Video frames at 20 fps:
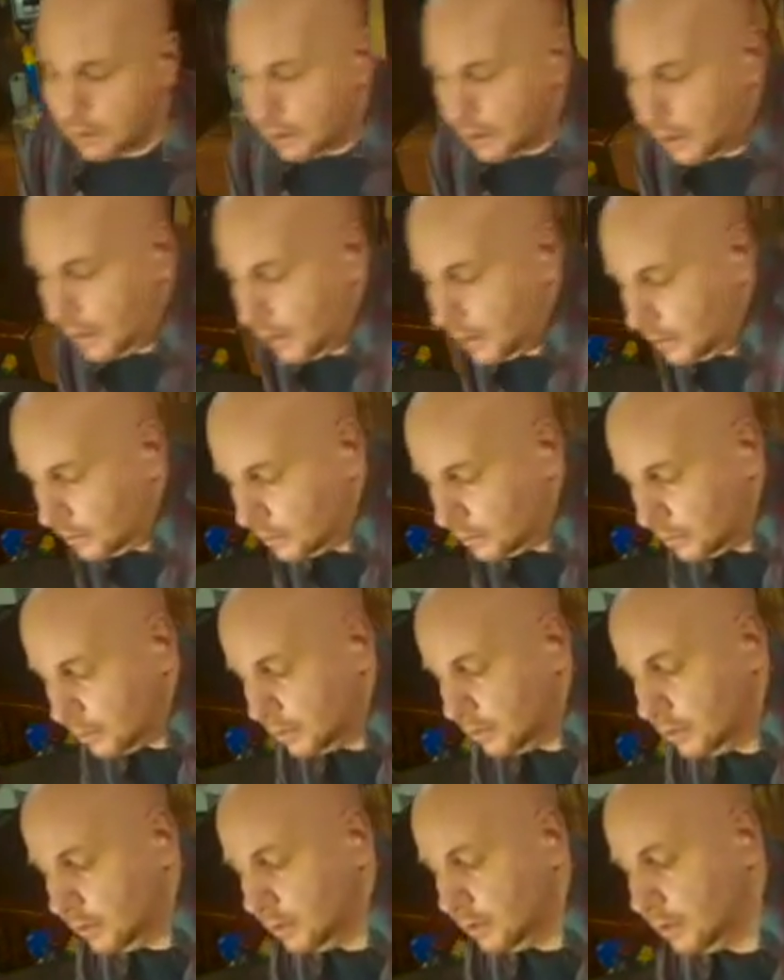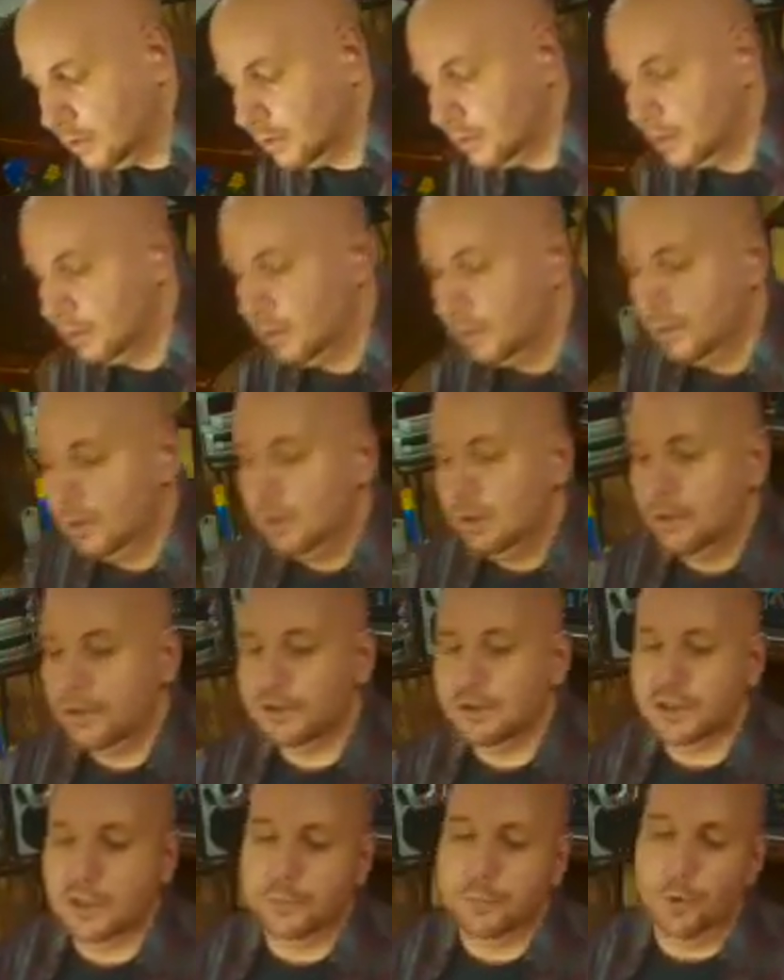And
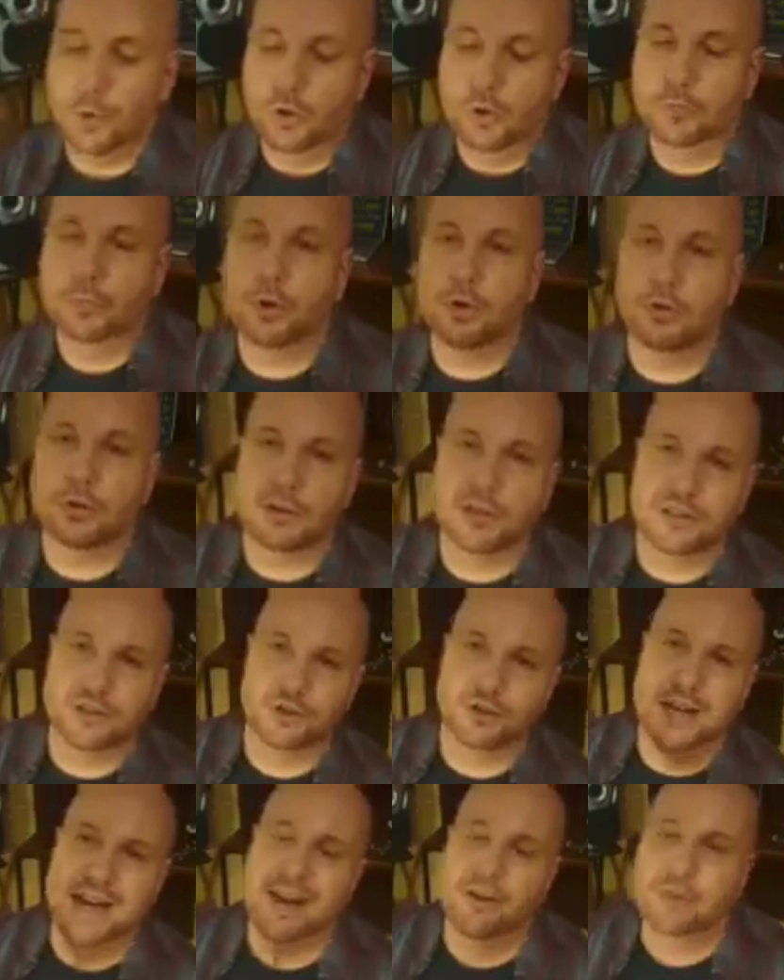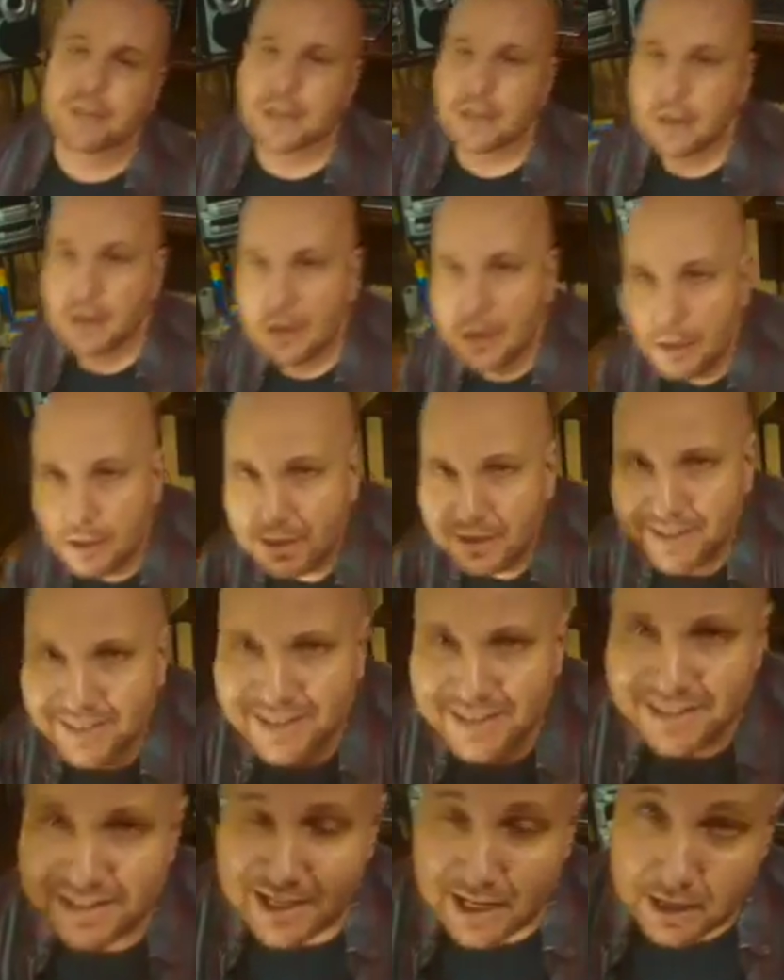here's the important part, because you're counting the
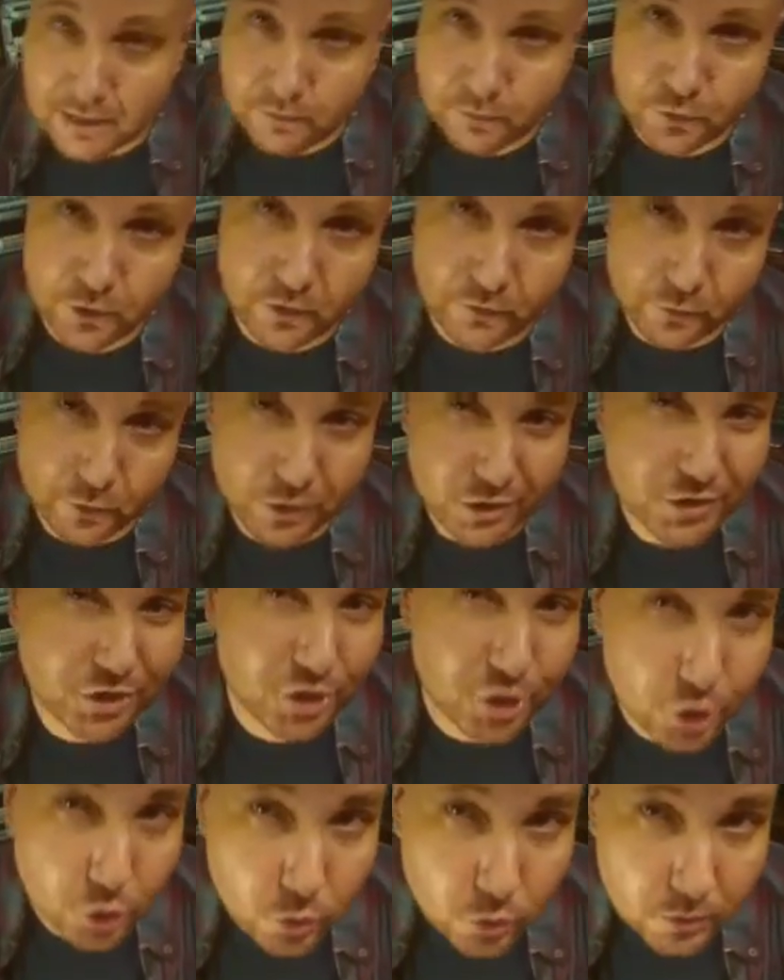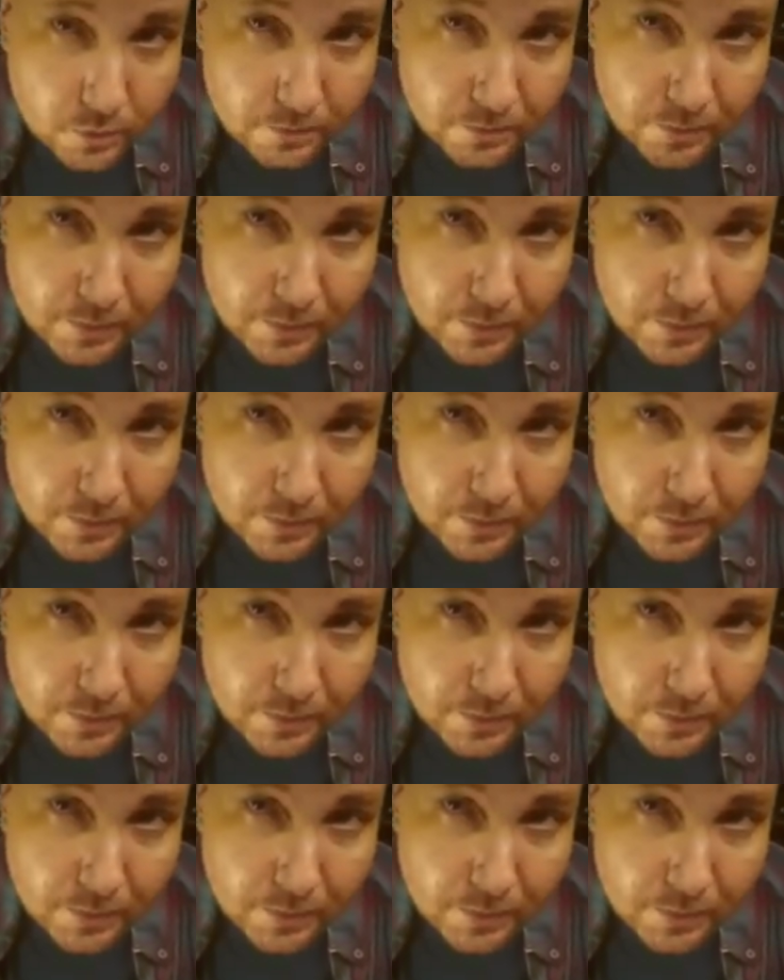same for the first 2,